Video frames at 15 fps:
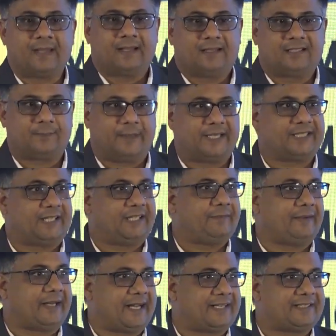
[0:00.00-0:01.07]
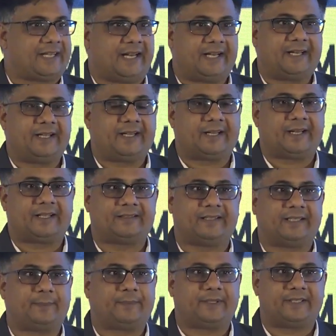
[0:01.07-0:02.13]
especially when I stand here as a
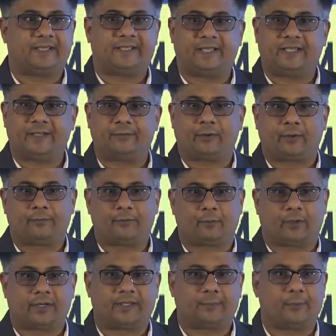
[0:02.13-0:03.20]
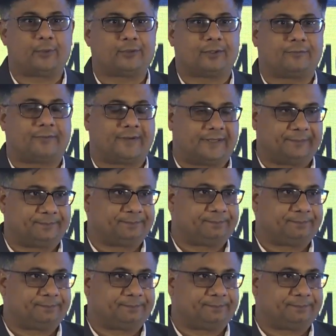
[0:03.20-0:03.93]
representative of Quantum Mutual Fund.